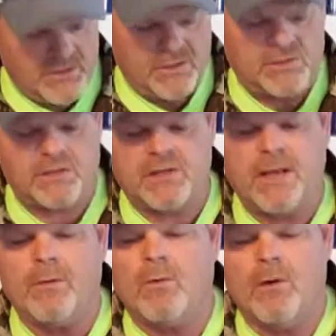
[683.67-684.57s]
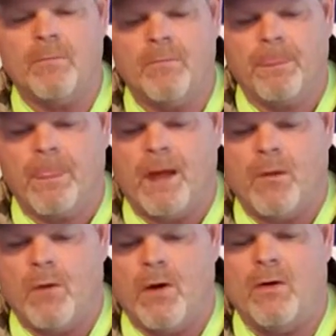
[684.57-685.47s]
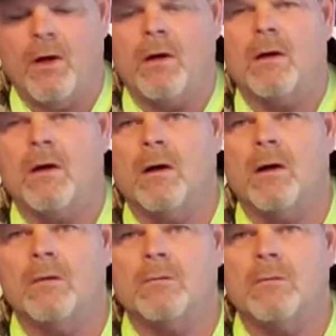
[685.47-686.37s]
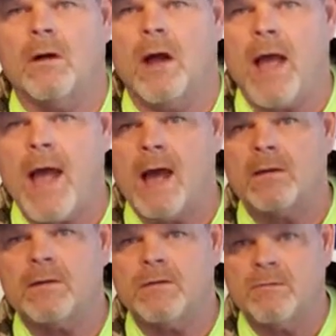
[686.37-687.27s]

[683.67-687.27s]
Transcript: just to stay warm. I wear a hat